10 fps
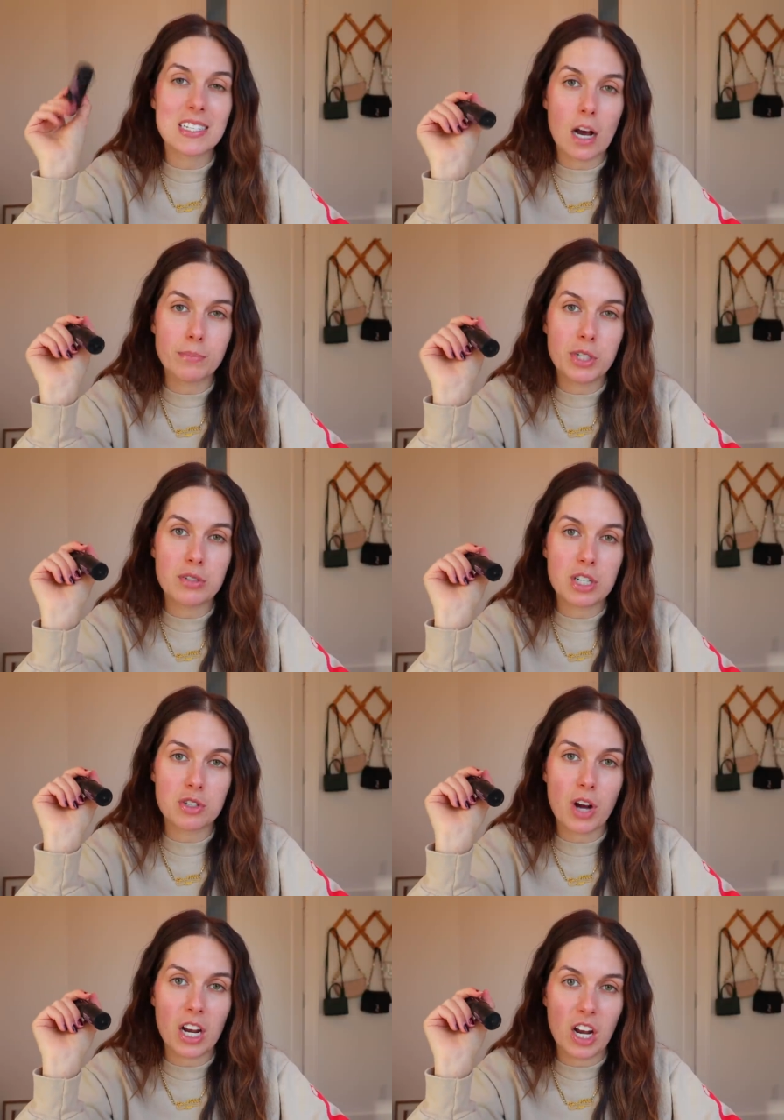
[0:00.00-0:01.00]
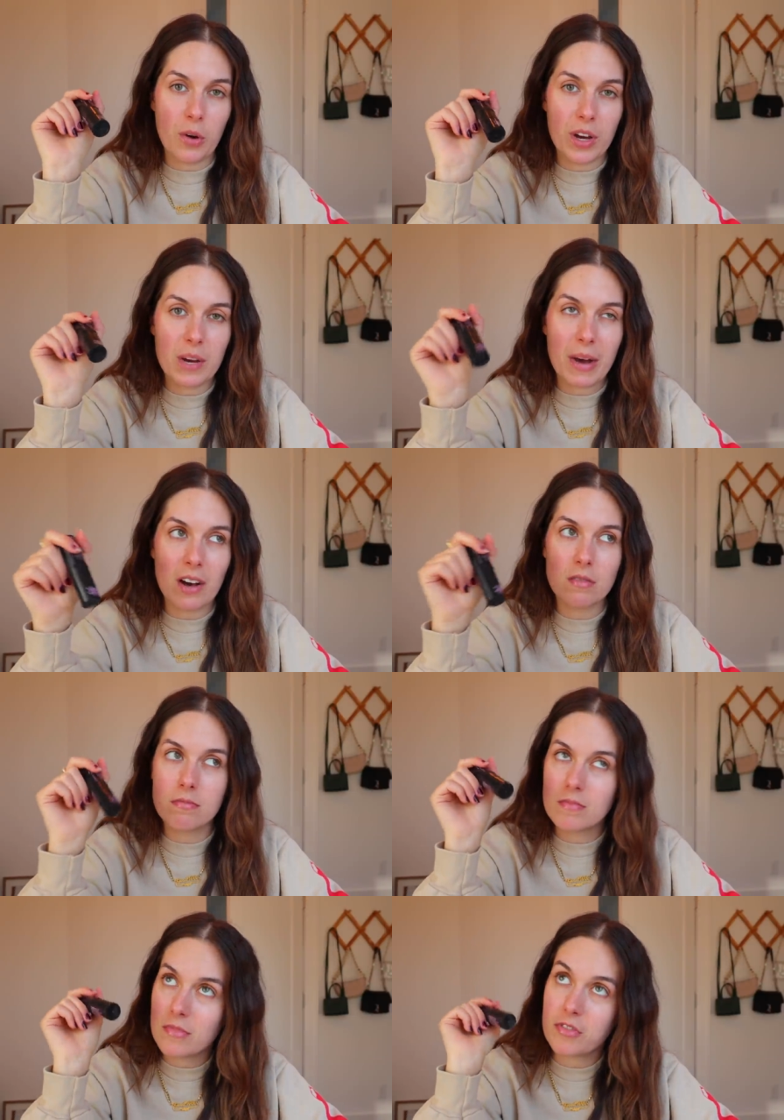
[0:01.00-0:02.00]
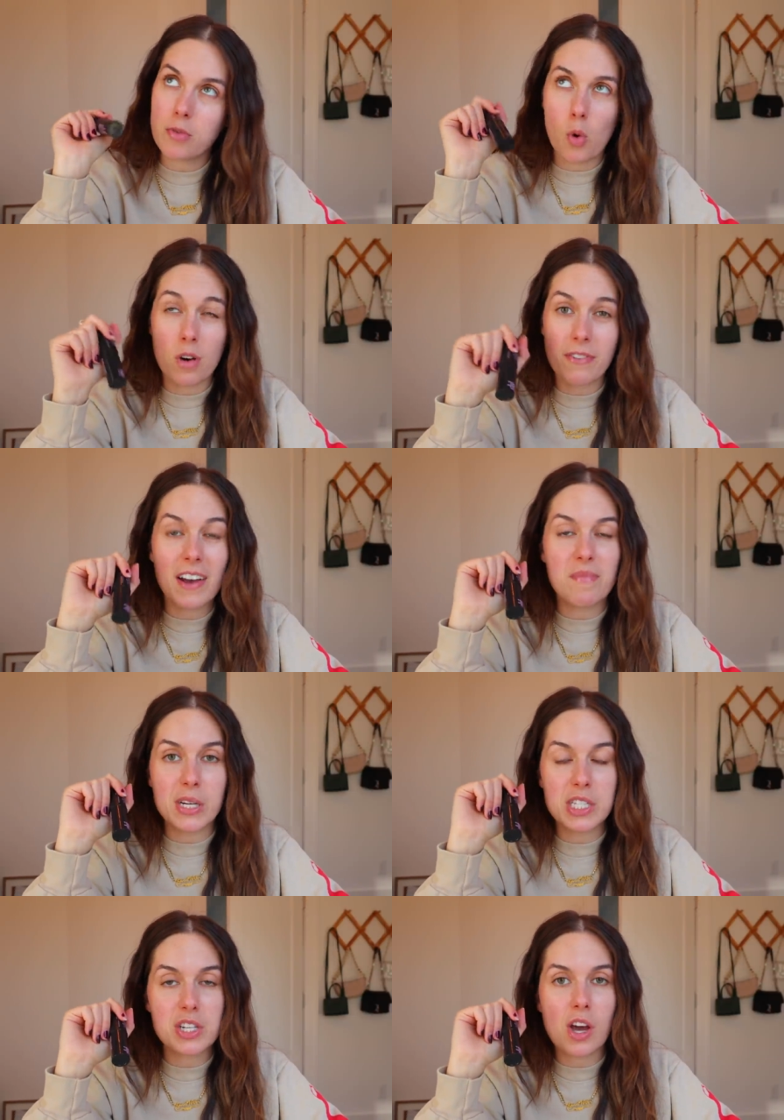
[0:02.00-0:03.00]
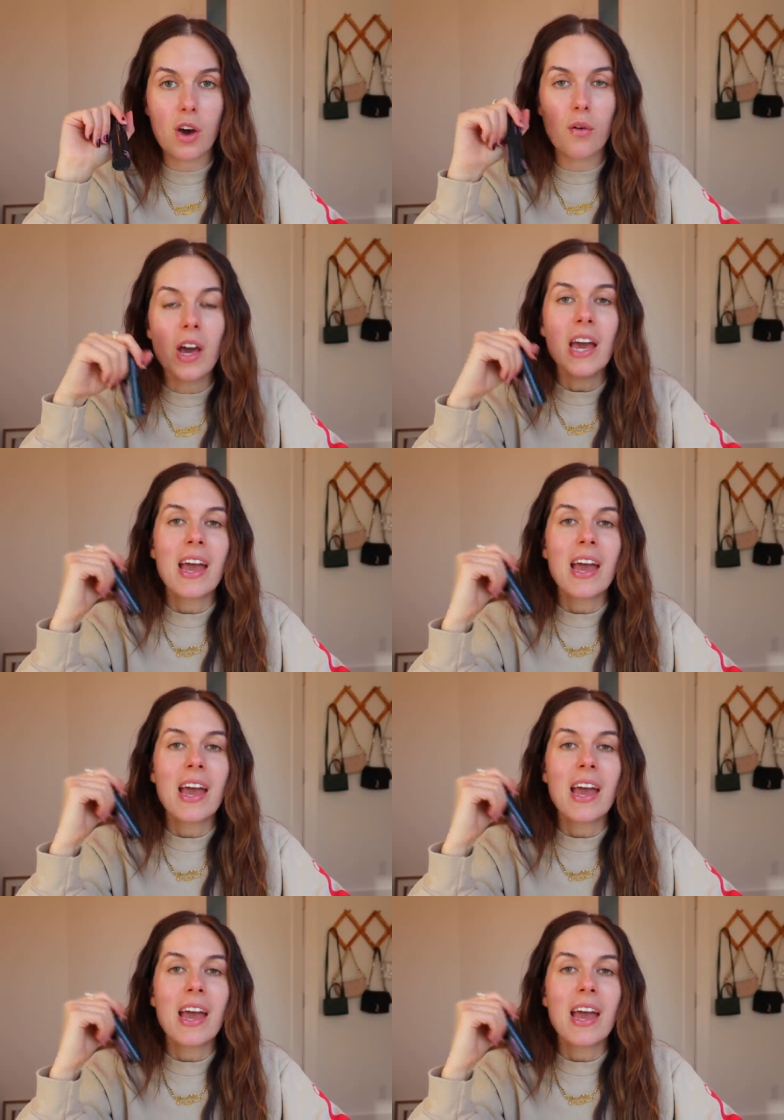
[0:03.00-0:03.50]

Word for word: stopped using tretinoin about four or five months ago,